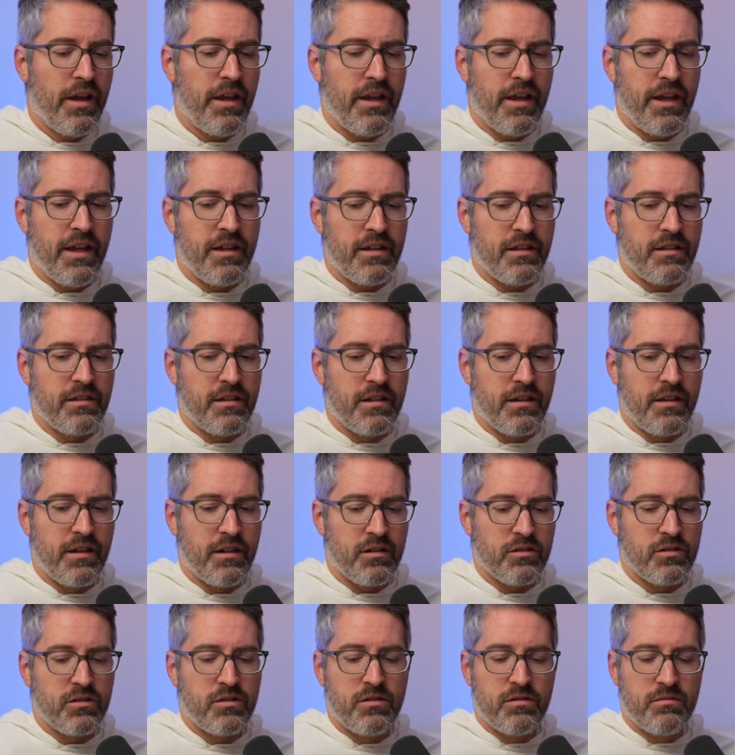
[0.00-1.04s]

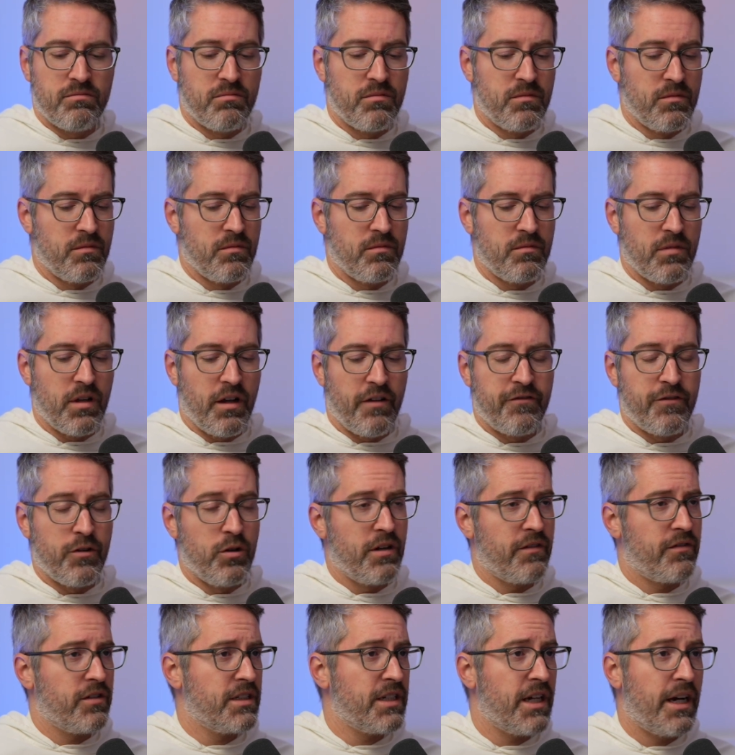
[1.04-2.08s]
there's a few
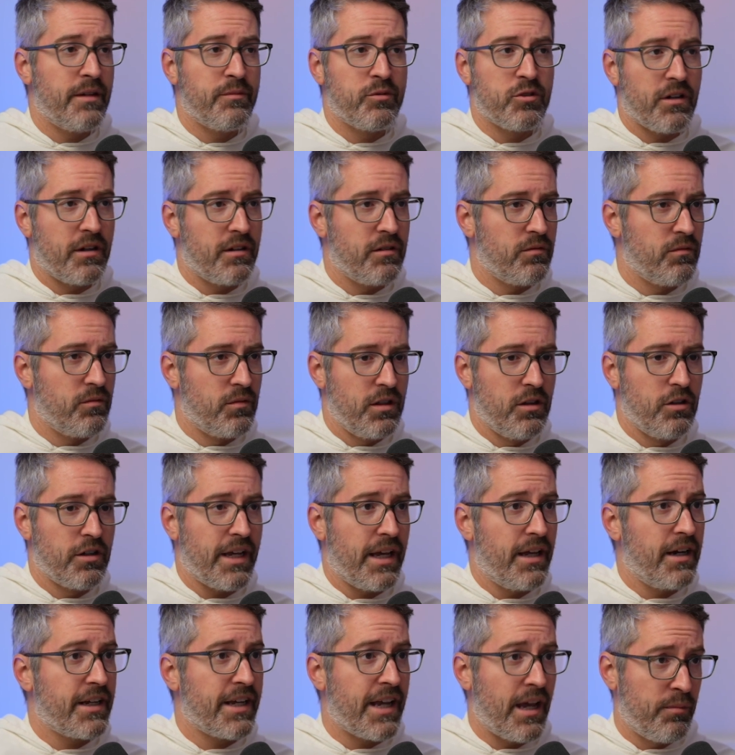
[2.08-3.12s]
different types, right? We look
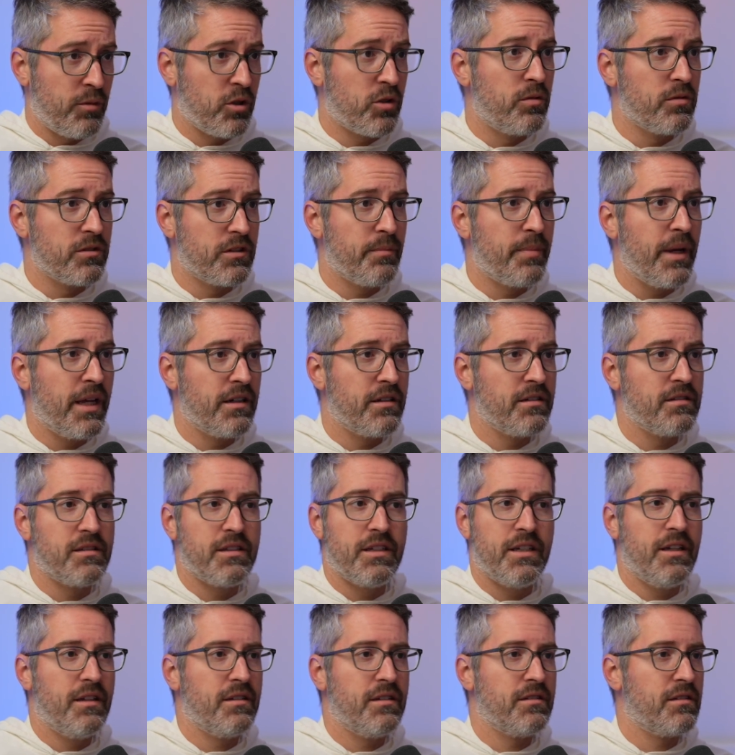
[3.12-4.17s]
at a chemical
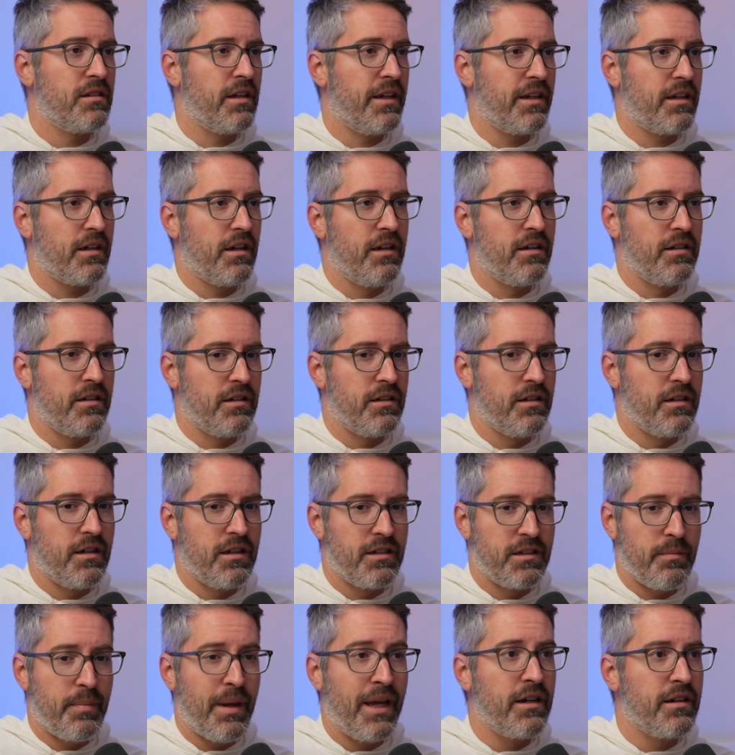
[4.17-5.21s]
dependency as like a
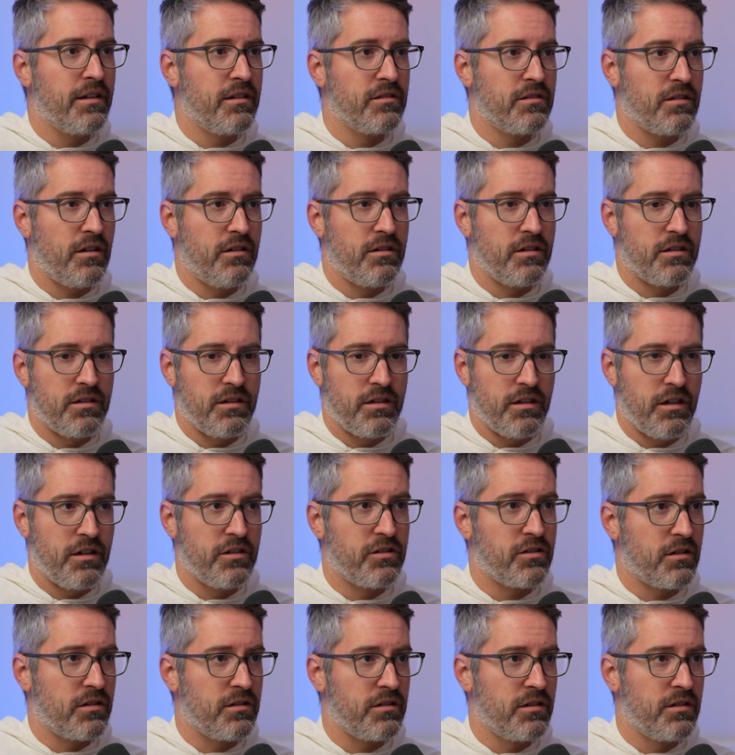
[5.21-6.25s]
dependence on a
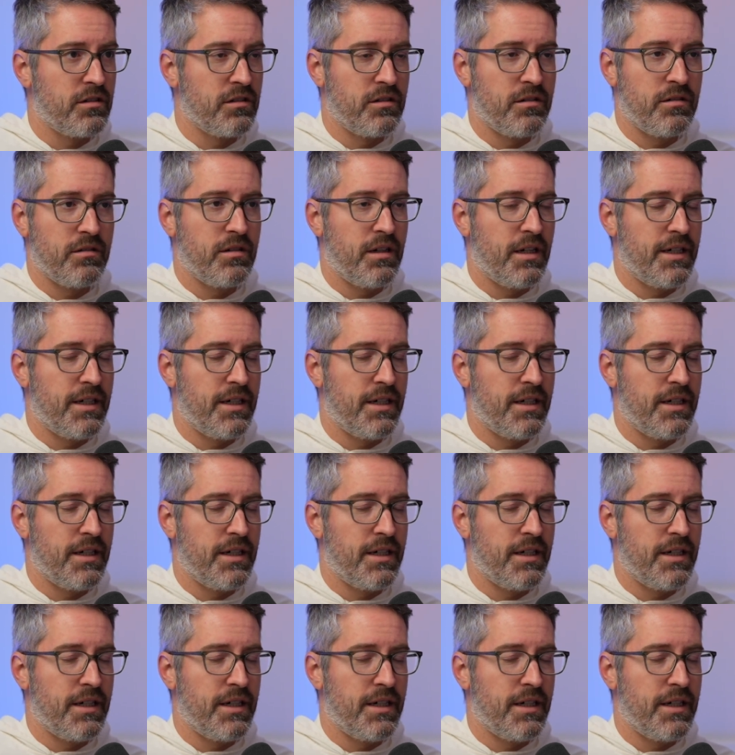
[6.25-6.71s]
certain,